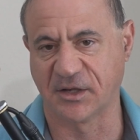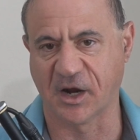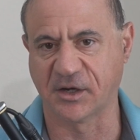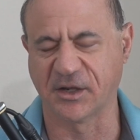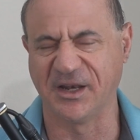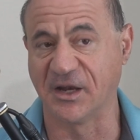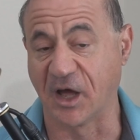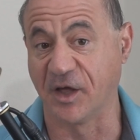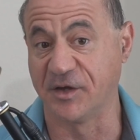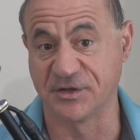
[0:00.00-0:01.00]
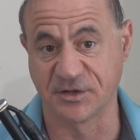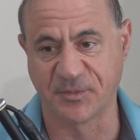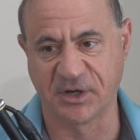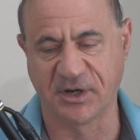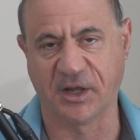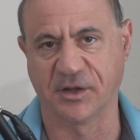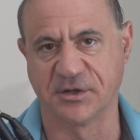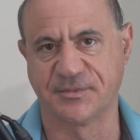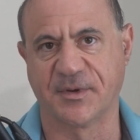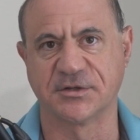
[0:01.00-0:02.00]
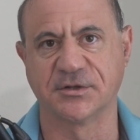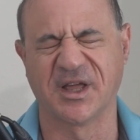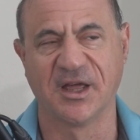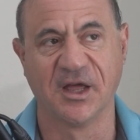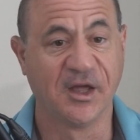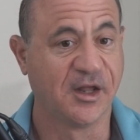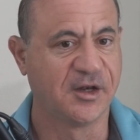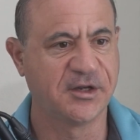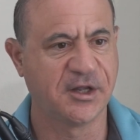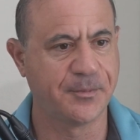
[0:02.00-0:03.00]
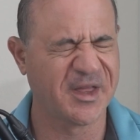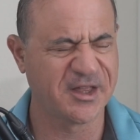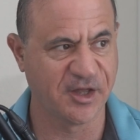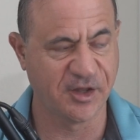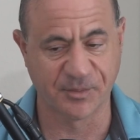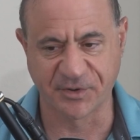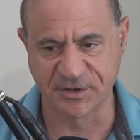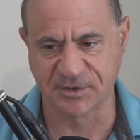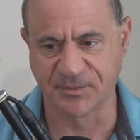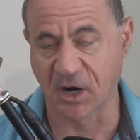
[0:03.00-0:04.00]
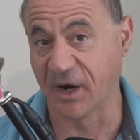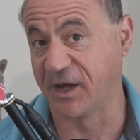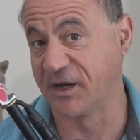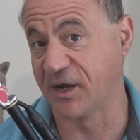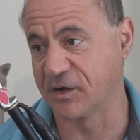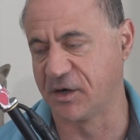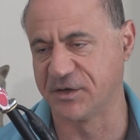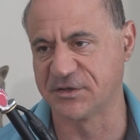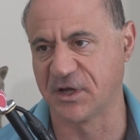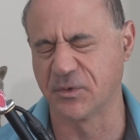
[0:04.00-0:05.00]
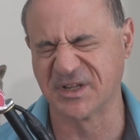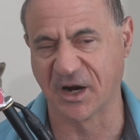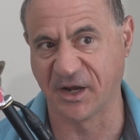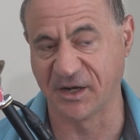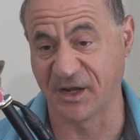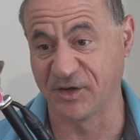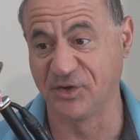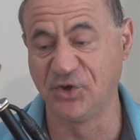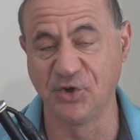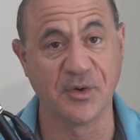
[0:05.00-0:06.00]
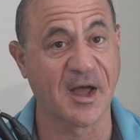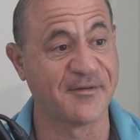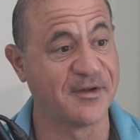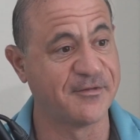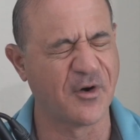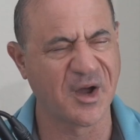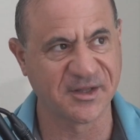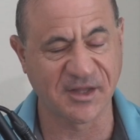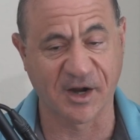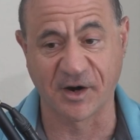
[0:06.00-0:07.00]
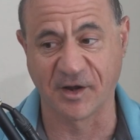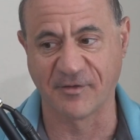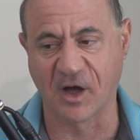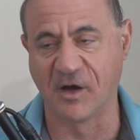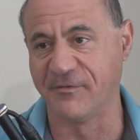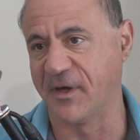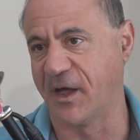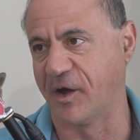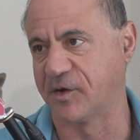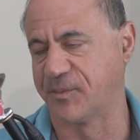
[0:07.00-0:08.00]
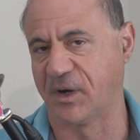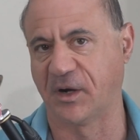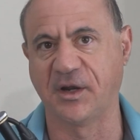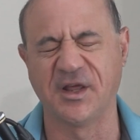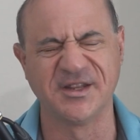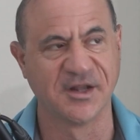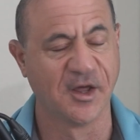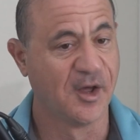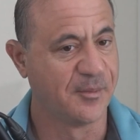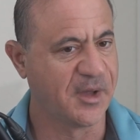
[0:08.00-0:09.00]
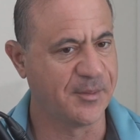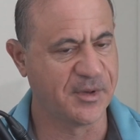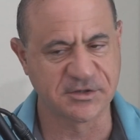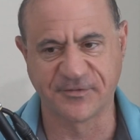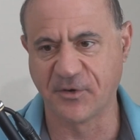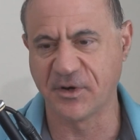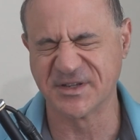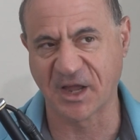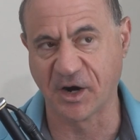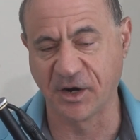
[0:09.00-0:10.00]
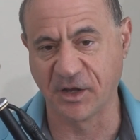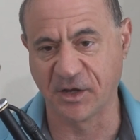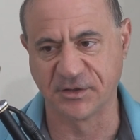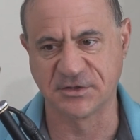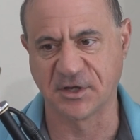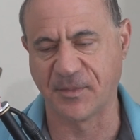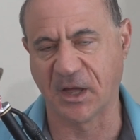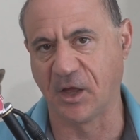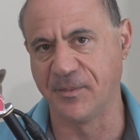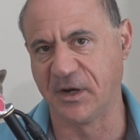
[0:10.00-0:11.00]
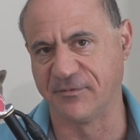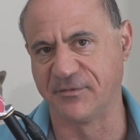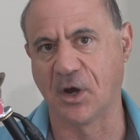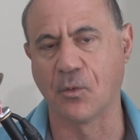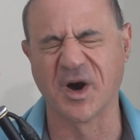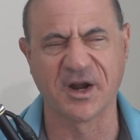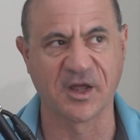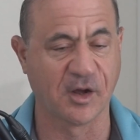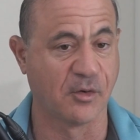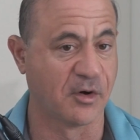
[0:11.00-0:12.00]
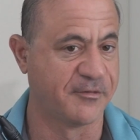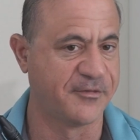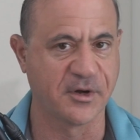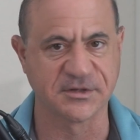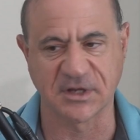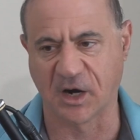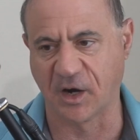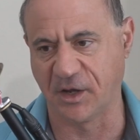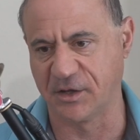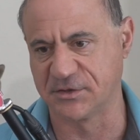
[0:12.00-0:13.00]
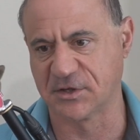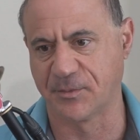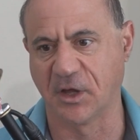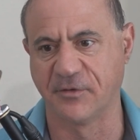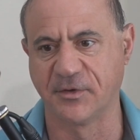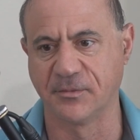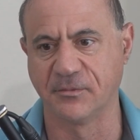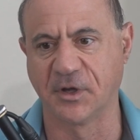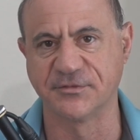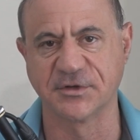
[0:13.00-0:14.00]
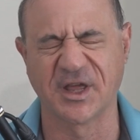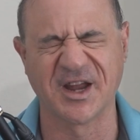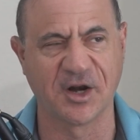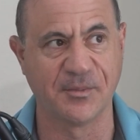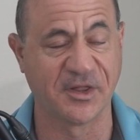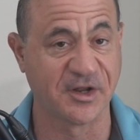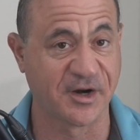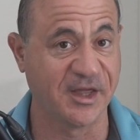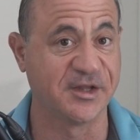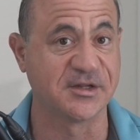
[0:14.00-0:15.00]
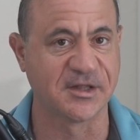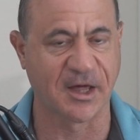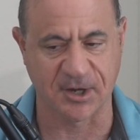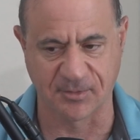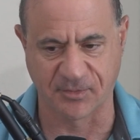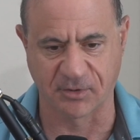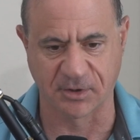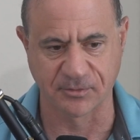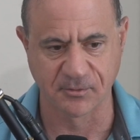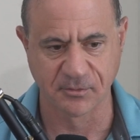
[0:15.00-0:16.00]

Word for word: is actually knowledge in a particular specialty. Typically, the principal architects or distinguished architects do have a focused area of expertise. Maybe it's a focused area in some element of networking or a focused area in some element of security, but there is that component.